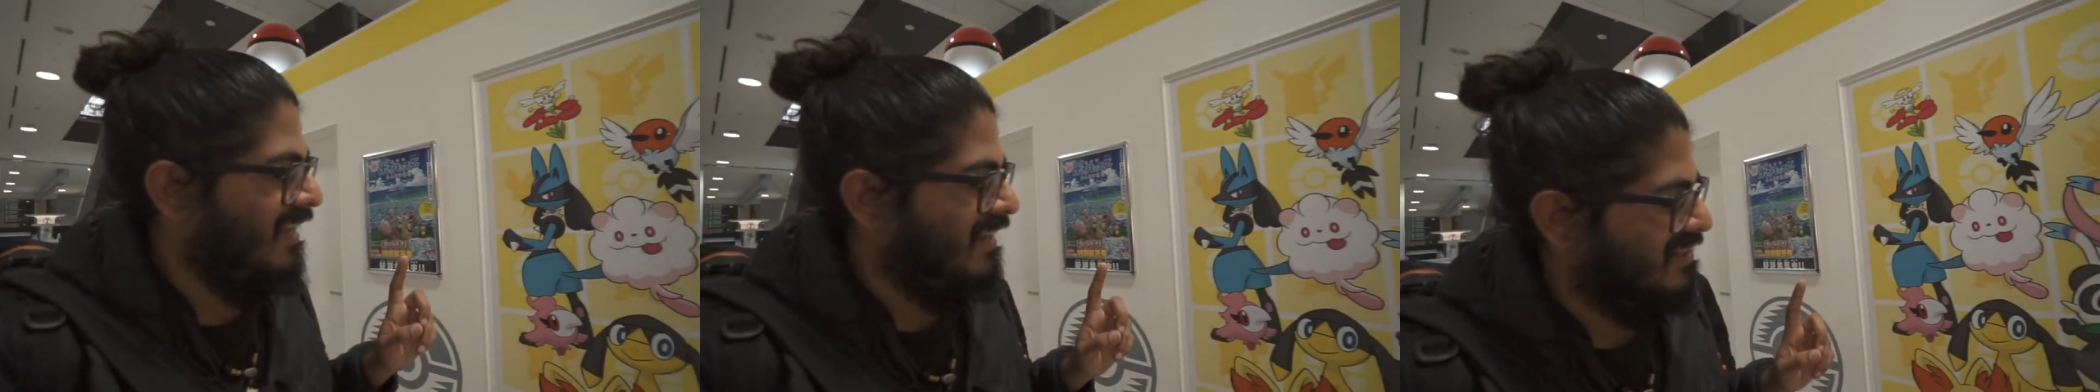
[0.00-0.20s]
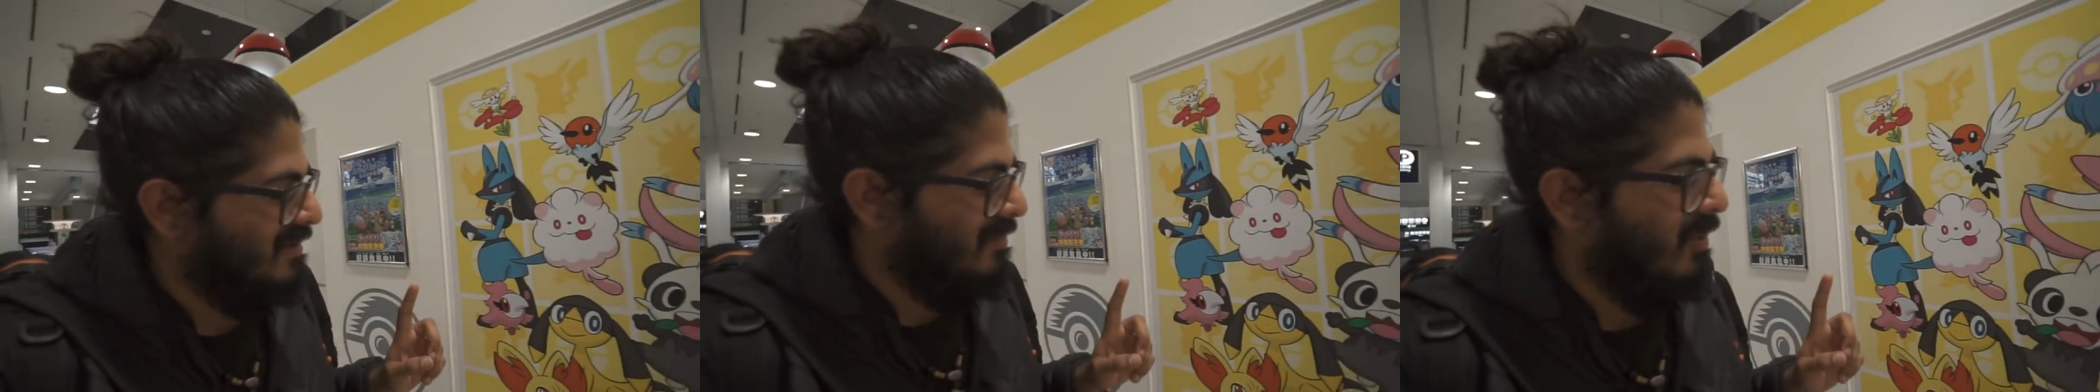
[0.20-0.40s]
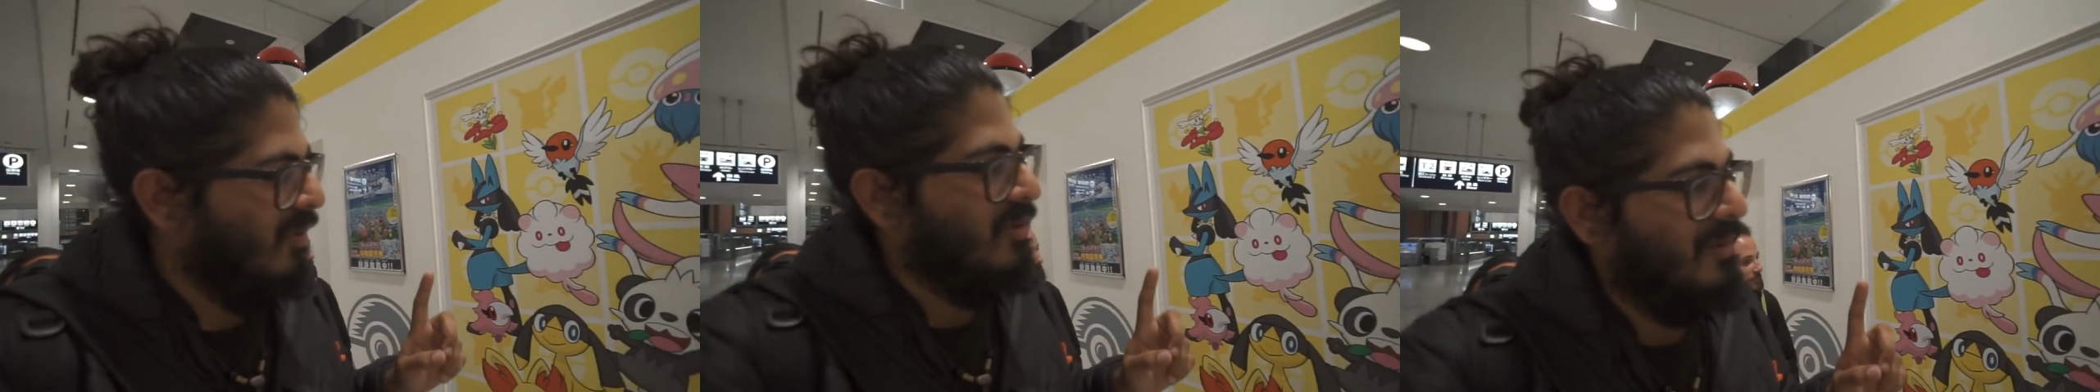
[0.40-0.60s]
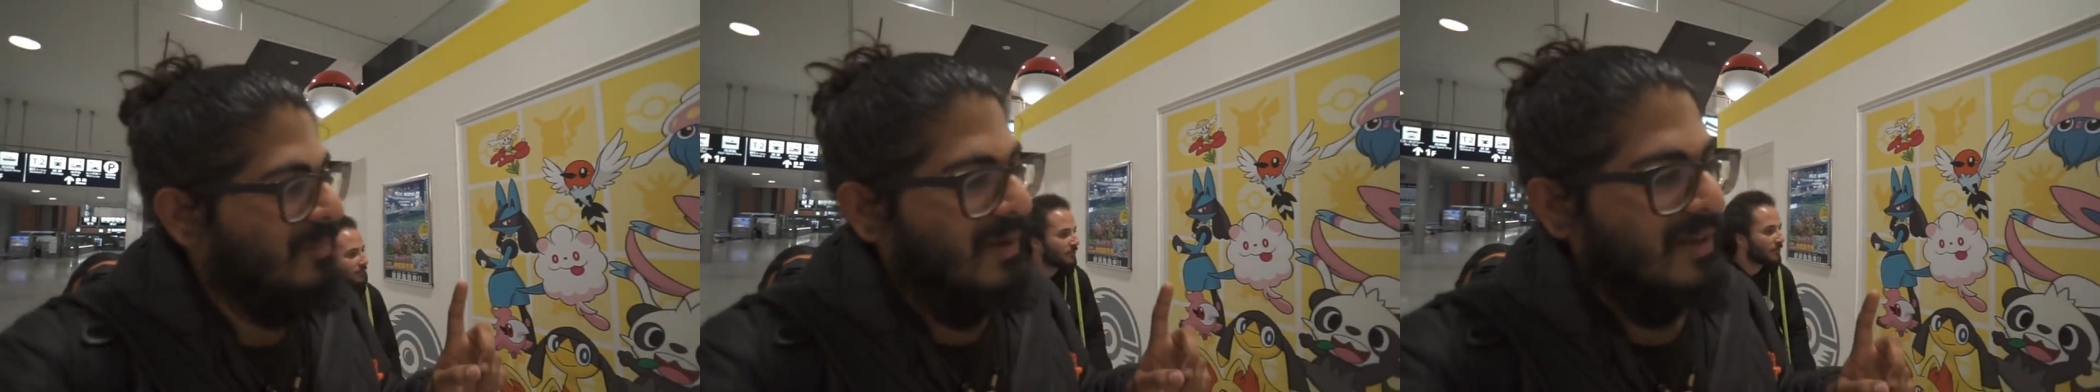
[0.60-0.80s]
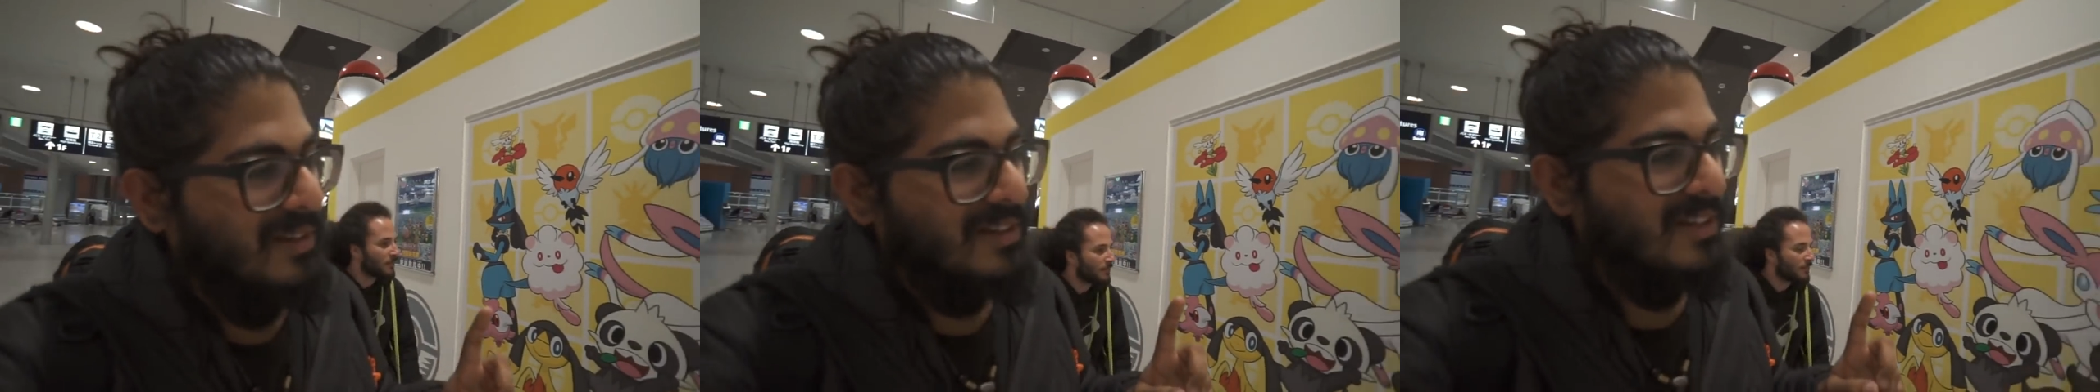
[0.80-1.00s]
is a
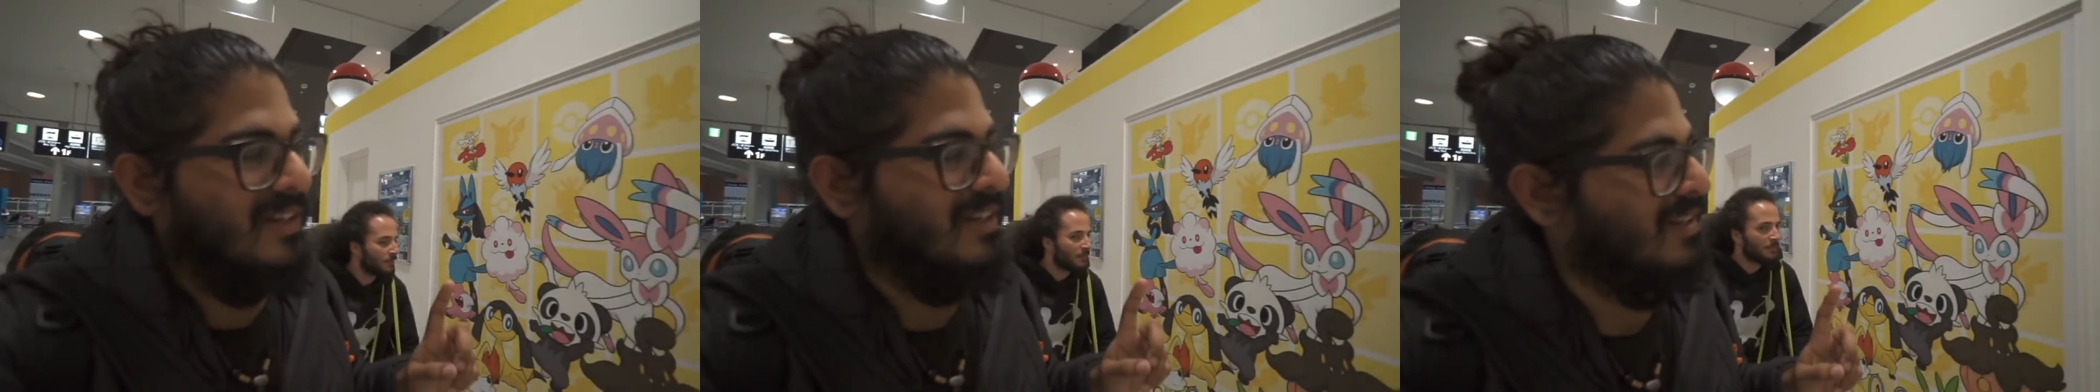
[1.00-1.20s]
Pokemon